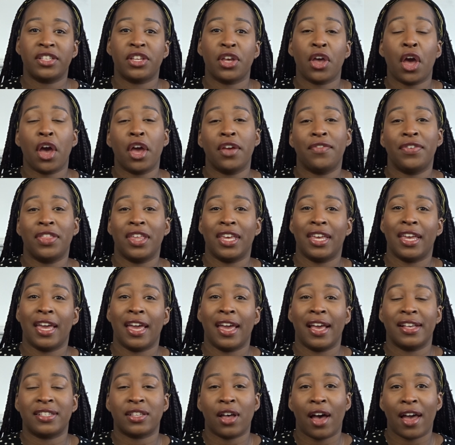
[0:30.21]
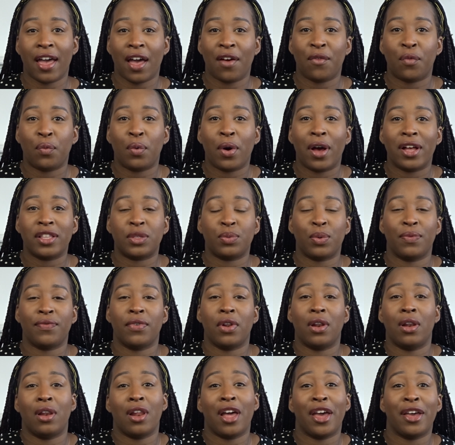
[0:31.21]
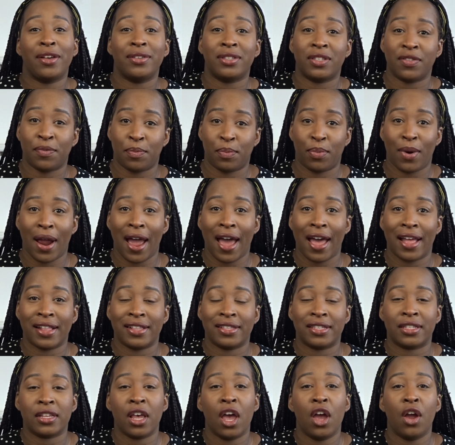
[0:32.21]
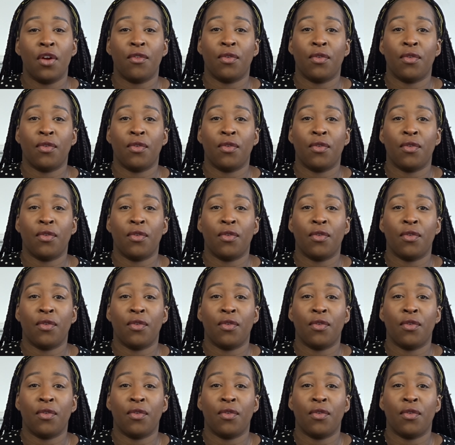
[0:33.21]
So over the years, I have worked with loads of brands,